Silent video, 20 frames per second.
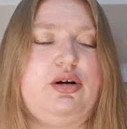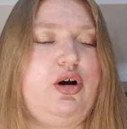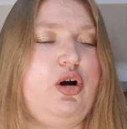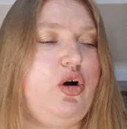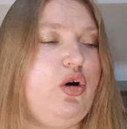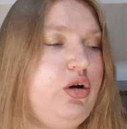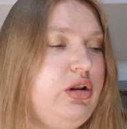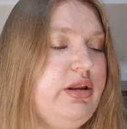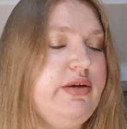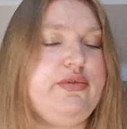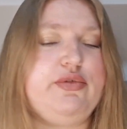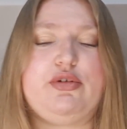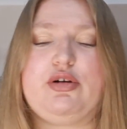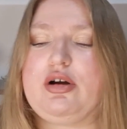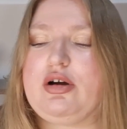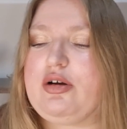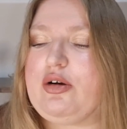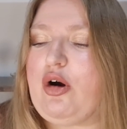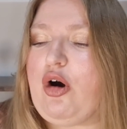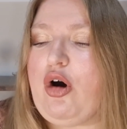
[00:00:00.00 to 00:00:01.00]
all
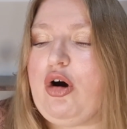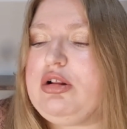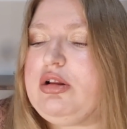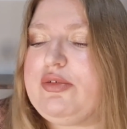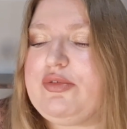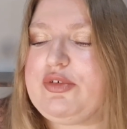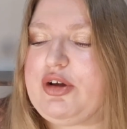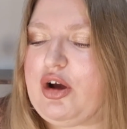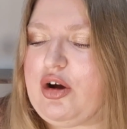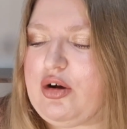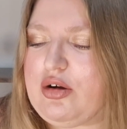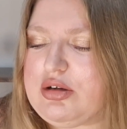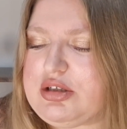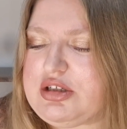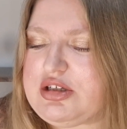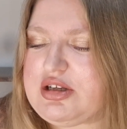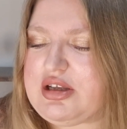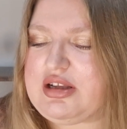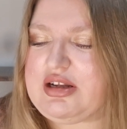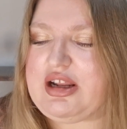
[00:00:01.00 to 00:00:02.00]
of God
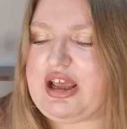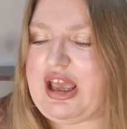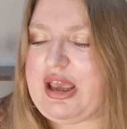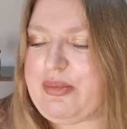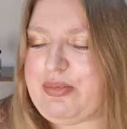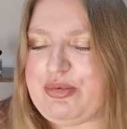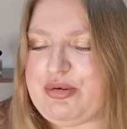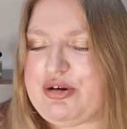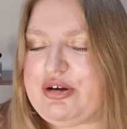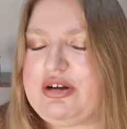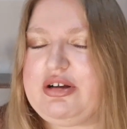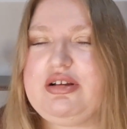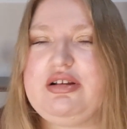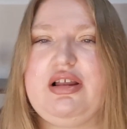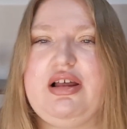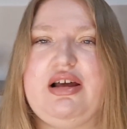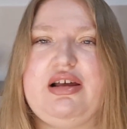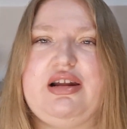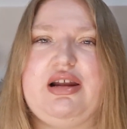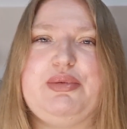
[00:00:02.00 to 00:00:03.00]
in April,
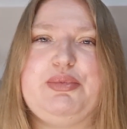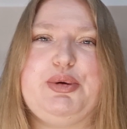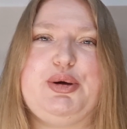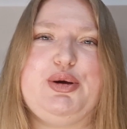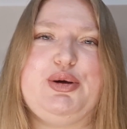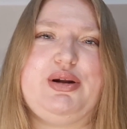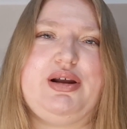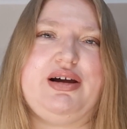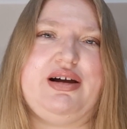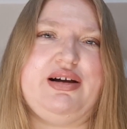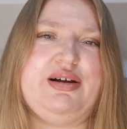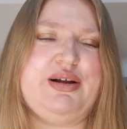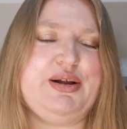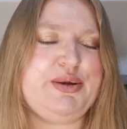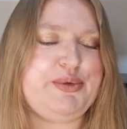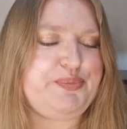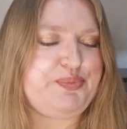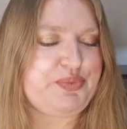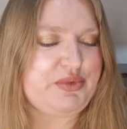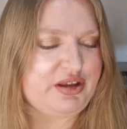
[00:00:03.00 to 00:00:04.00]
and I'm gonna
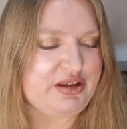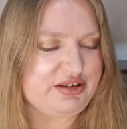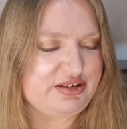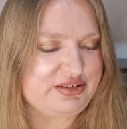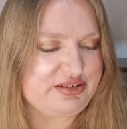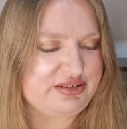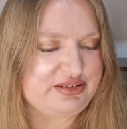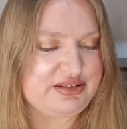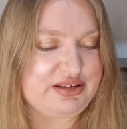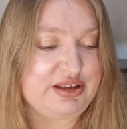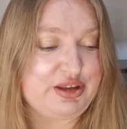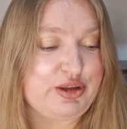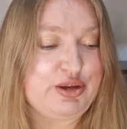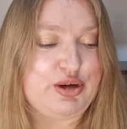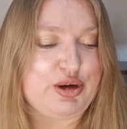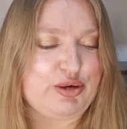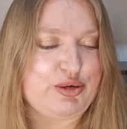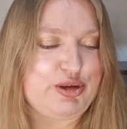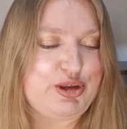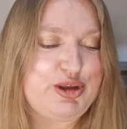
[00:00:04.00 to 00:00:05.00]

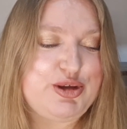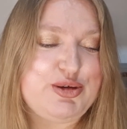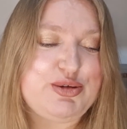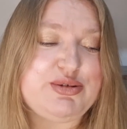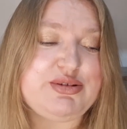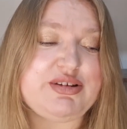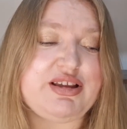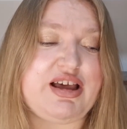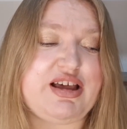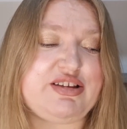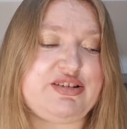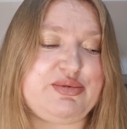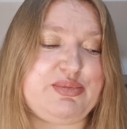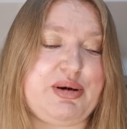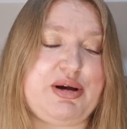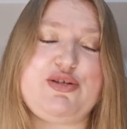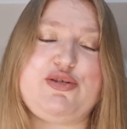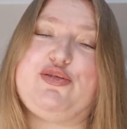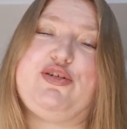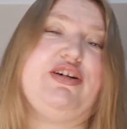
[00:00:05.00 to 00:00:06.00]
use as
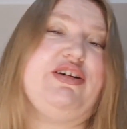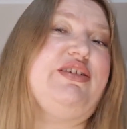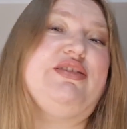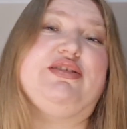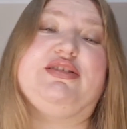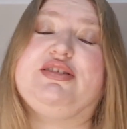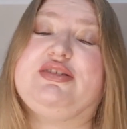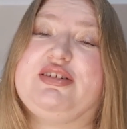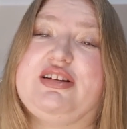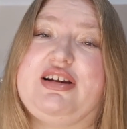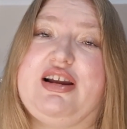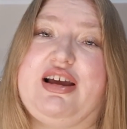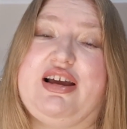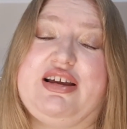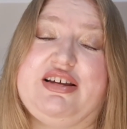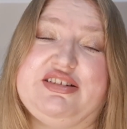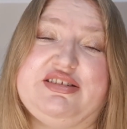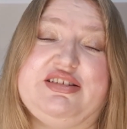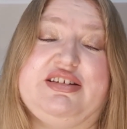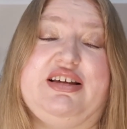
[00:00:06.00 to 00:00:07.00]
much fragrances
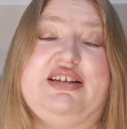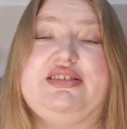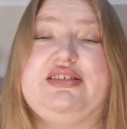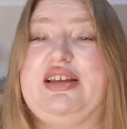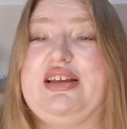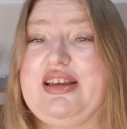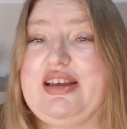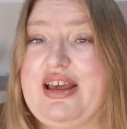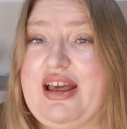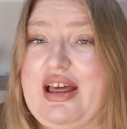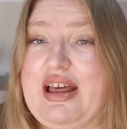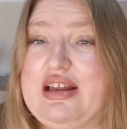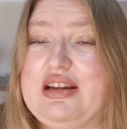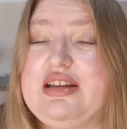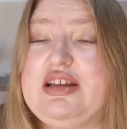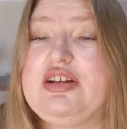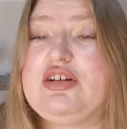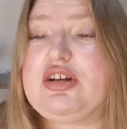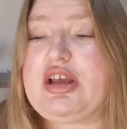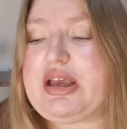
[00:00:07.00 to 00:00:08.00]
as I can
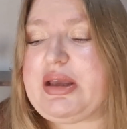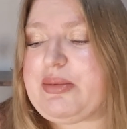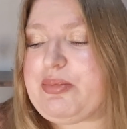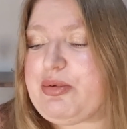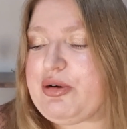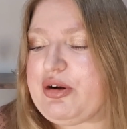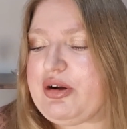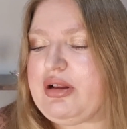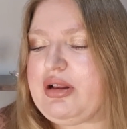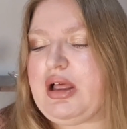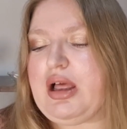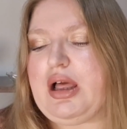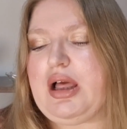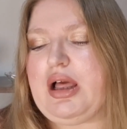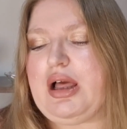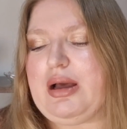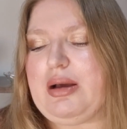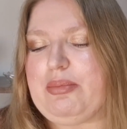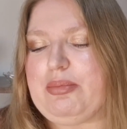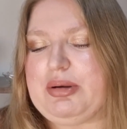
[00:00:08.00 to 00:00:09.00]
in April.
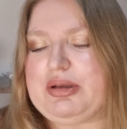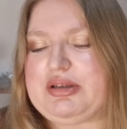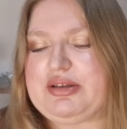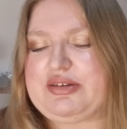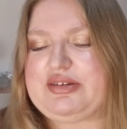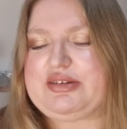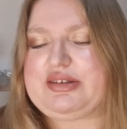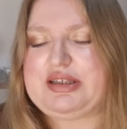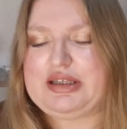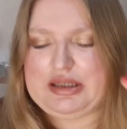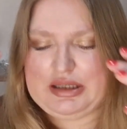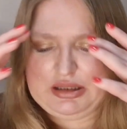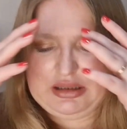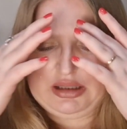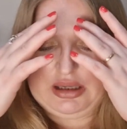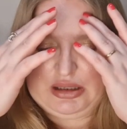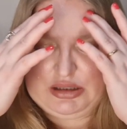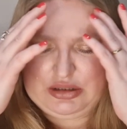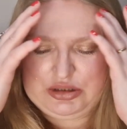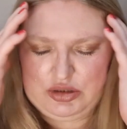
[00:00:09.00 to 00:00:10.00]
But still,
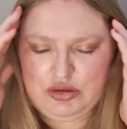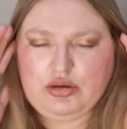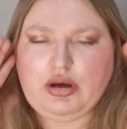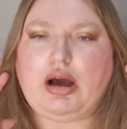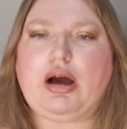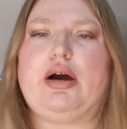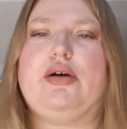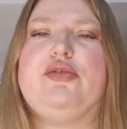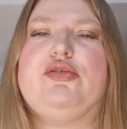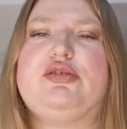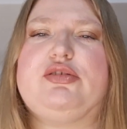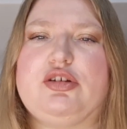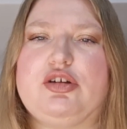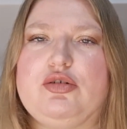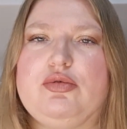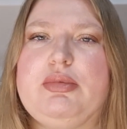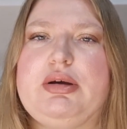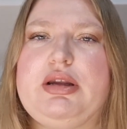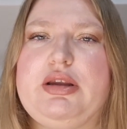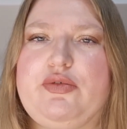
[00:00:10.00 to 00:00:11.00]
I do have so
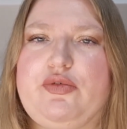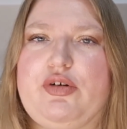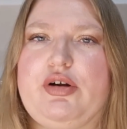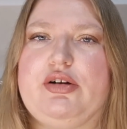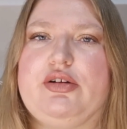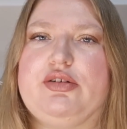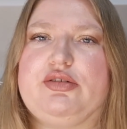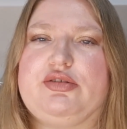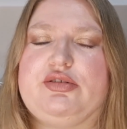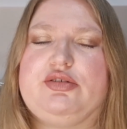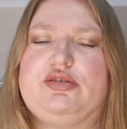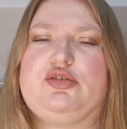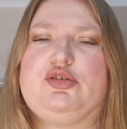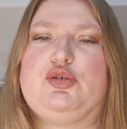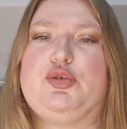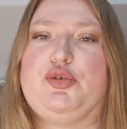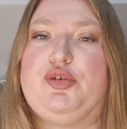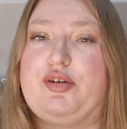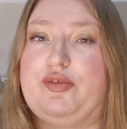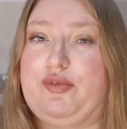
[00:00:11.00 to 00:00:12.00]
many fragrances
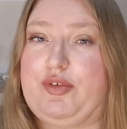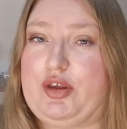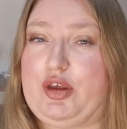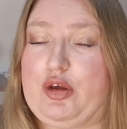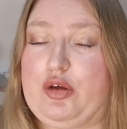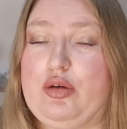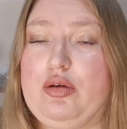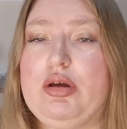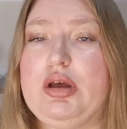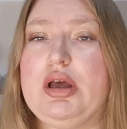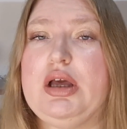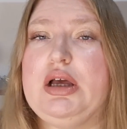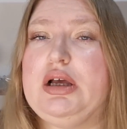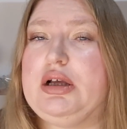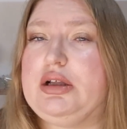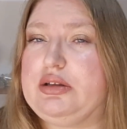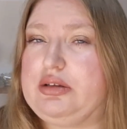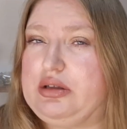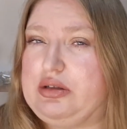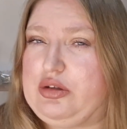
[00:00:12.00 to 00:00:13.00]
to review.
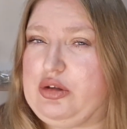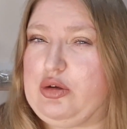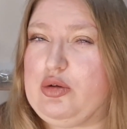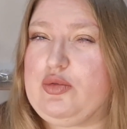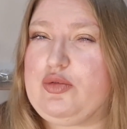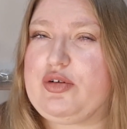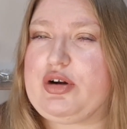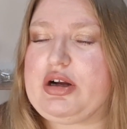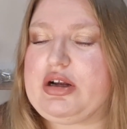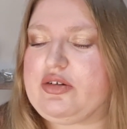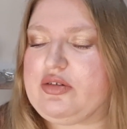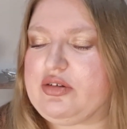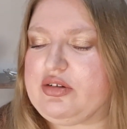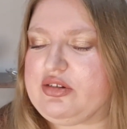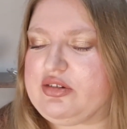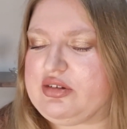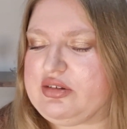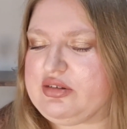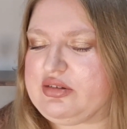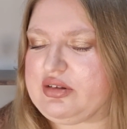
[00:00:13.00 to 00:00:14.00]
The new
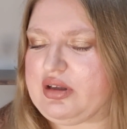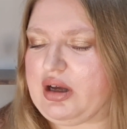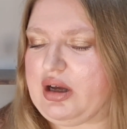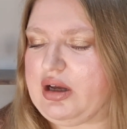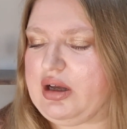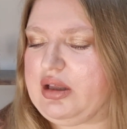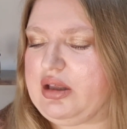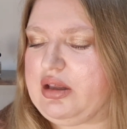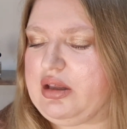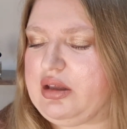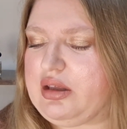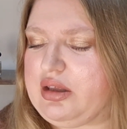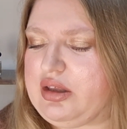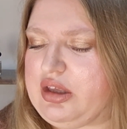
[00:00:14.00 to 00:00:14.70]
fragrances, I